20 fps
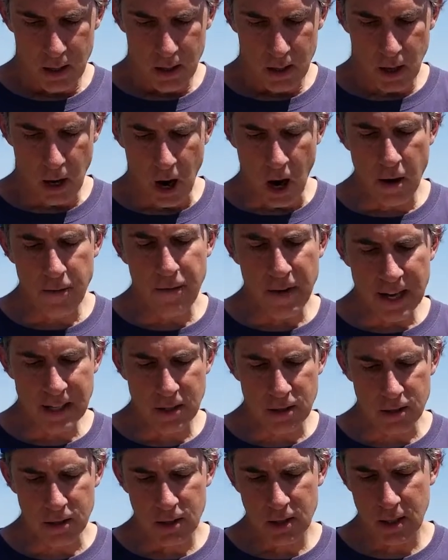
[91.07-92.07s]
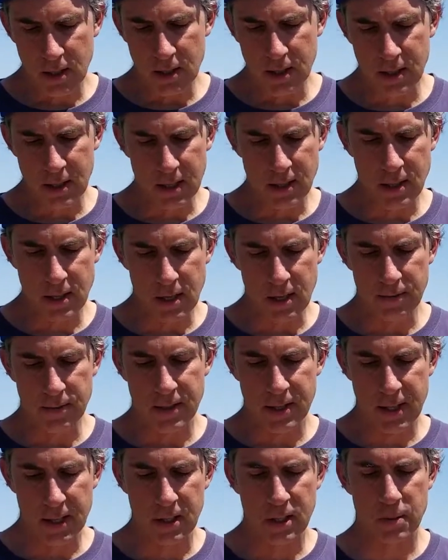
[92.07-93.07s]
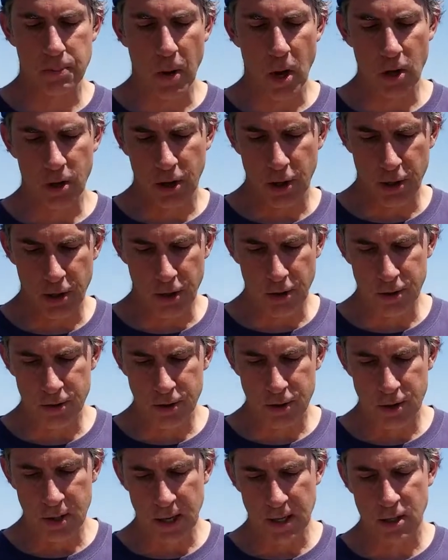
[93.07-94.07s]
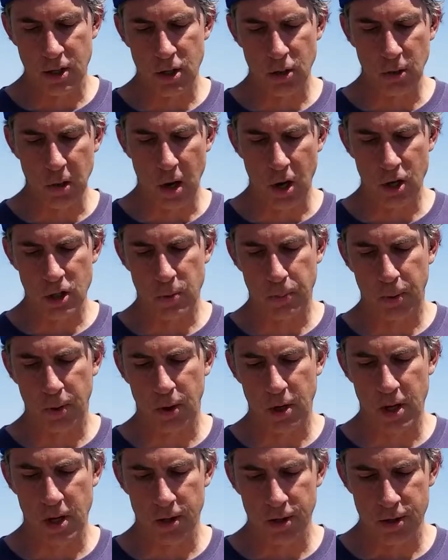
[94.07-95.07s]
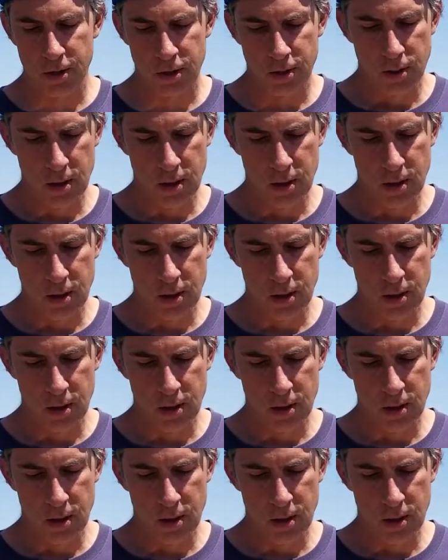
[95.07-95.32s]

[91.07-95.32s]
"Our vessels consisted of 6 small canoes and 2 large pirogues.